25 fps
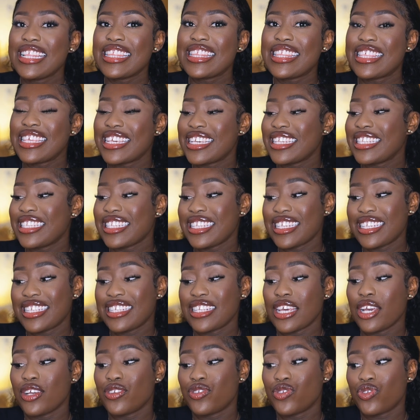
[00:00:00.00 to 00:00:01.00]
This
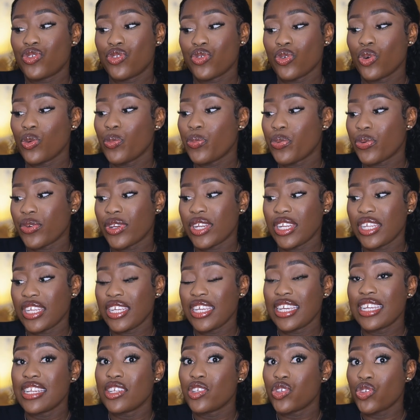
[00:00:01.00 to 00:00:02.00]
is so
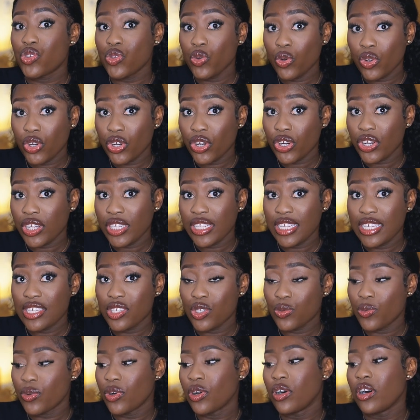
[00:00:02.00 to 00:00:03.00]
pretty, it is so girly
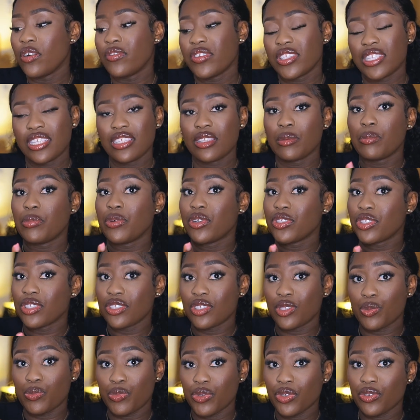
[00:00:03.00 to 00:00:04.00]
as well. Obviously the
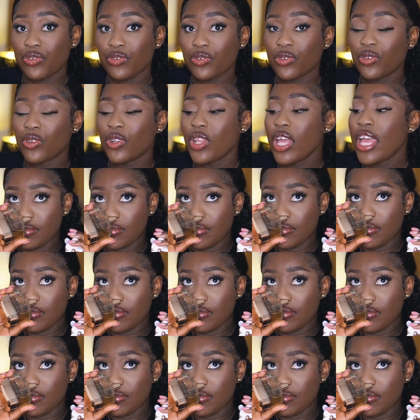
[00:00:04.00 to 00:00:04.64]
bottle is beautiful.